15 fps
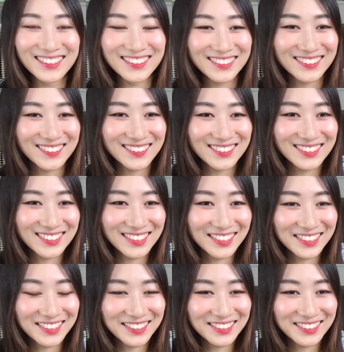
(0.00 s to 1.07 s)
so,
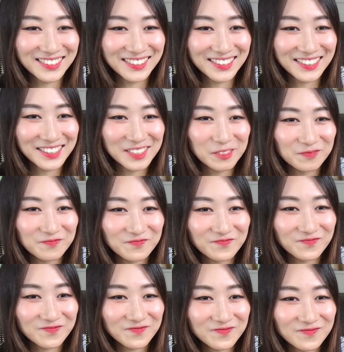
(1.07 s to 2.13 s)
jan!
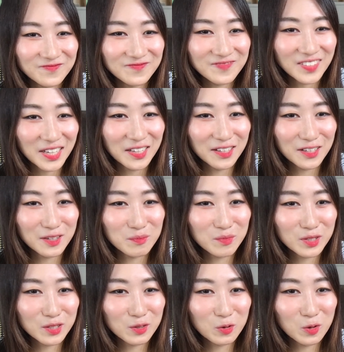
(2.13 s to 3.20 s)
Let
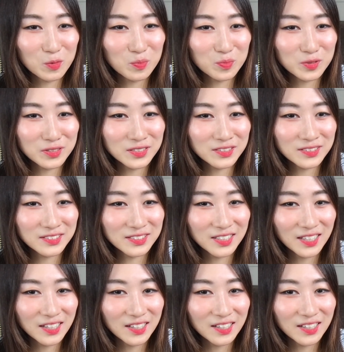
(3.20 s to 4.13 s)
me open